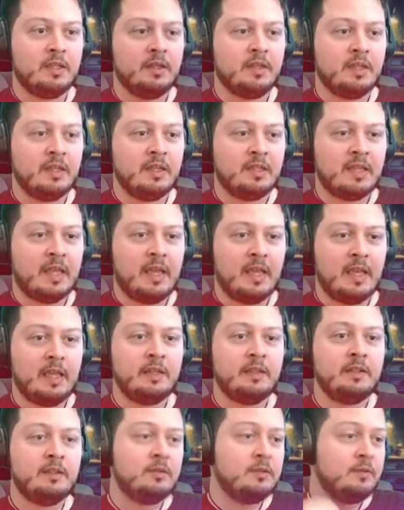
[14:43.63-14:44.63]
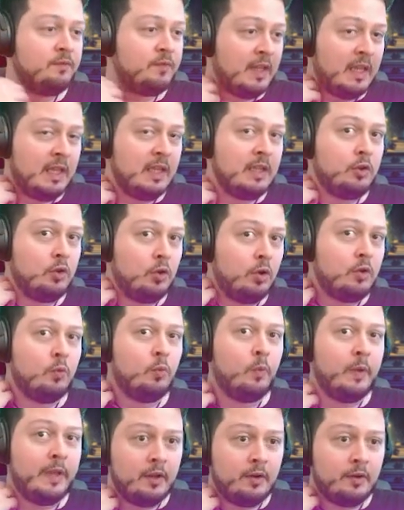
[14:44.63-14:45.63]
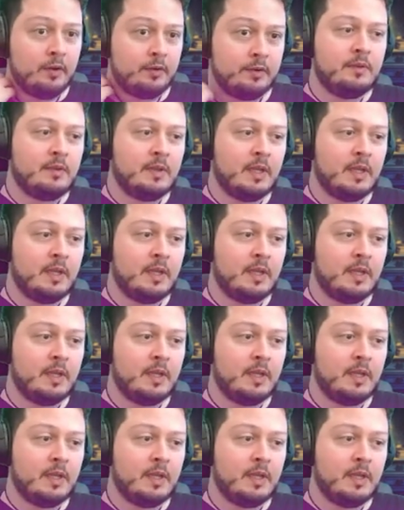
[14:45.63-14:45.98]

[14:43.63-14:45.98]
These feet look weird.